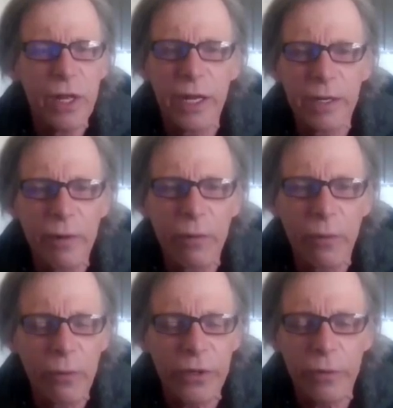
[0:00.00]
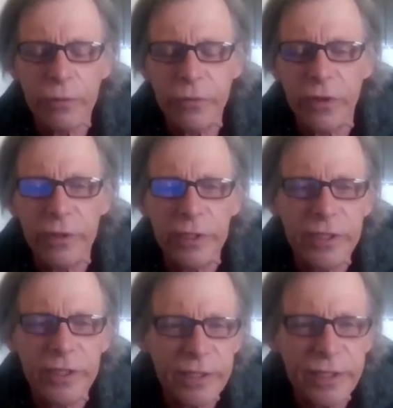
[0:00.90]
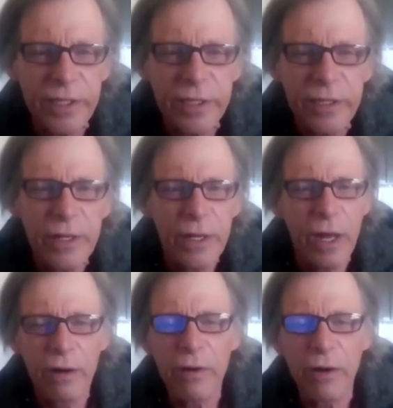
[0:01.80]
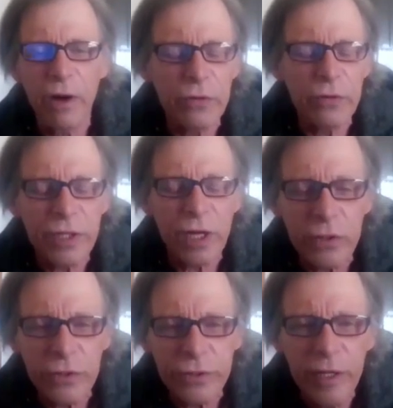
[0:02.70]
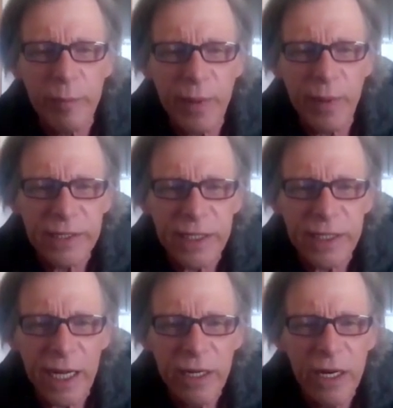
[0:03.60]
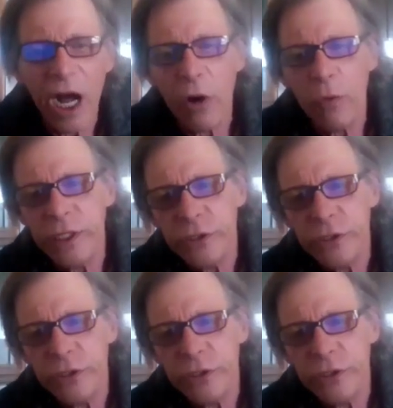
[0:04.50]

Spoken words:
and the intensity of those colors depends on how we